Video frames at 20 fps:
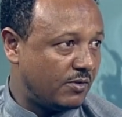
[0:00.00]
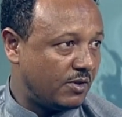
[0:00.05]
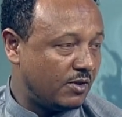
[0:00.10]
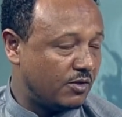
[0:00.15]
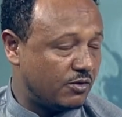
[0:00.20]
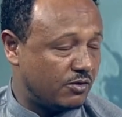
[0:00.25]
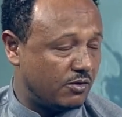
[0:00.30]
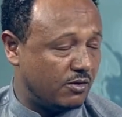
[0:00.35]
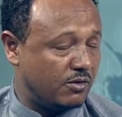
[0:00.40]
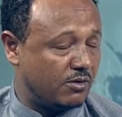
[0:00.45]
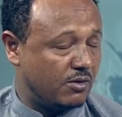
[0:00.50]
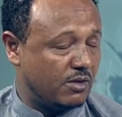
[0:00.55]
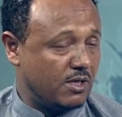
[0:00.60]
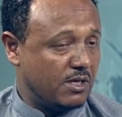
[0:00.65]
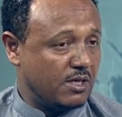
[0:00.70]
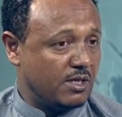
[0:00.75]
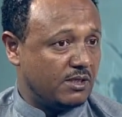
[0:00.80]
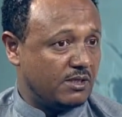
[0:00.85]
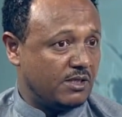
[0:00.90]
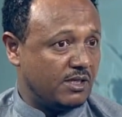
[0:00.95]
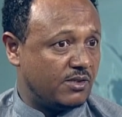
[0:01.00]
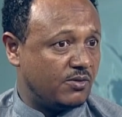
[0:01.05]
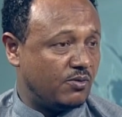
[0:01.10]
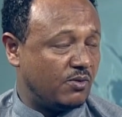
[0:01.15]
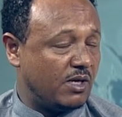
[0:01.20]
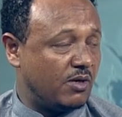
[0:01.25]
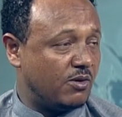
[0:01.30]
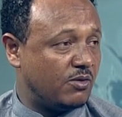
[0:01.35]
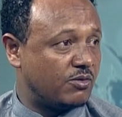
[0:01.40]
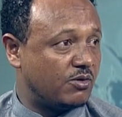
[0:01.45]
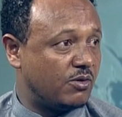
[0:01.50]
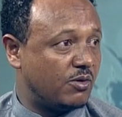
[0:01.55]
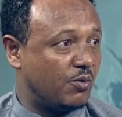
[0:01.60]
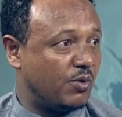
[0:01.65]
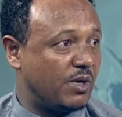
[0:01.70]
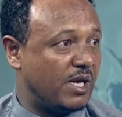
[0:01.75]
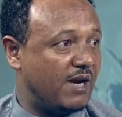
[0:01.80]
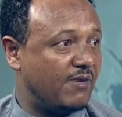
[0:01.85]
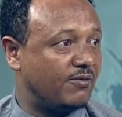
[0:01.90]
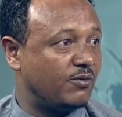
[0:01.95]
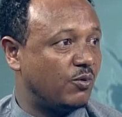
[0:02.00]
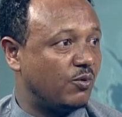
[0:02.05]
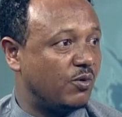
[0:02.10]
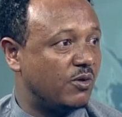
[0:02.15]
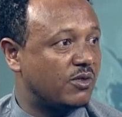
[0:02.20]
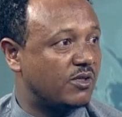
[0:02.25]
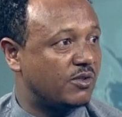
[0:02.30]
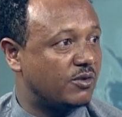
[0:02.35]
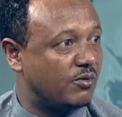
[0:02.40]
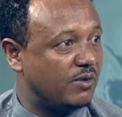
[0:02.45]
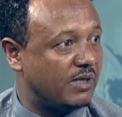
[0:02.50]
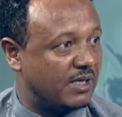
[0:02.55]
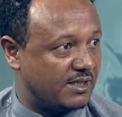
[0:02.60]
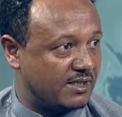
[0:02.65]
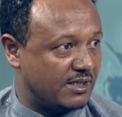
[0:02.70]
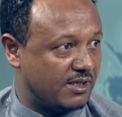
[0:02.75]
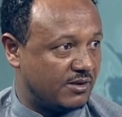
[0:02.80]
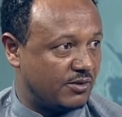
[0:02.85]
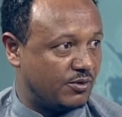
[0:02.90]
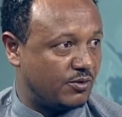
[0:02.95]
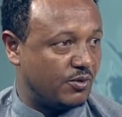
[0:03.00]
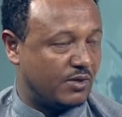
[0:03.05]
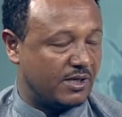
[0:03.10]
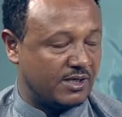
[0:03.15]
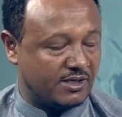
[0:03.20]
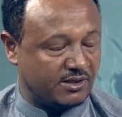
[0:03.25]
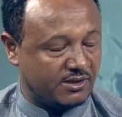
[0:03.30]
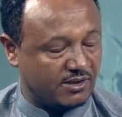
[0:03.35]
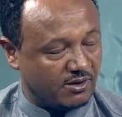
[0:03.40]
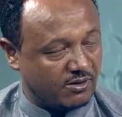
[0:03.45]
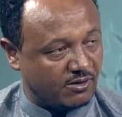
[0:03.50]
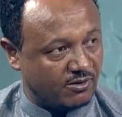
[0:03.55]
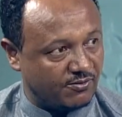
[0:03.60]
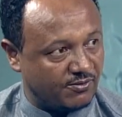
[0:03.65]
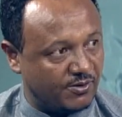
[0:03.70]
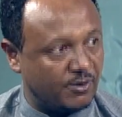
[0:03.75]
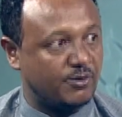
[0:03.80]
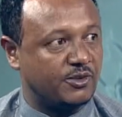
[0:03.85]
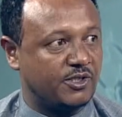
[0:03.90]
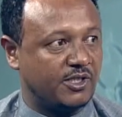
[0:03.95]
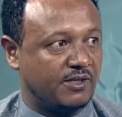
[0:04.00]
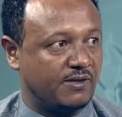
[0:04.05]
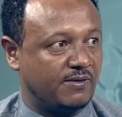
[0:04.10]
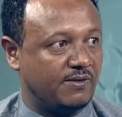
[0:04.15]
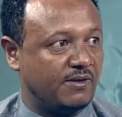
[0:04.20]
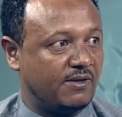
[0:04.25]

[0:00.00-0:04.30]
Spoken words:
So that's why also we have to work together towards our future.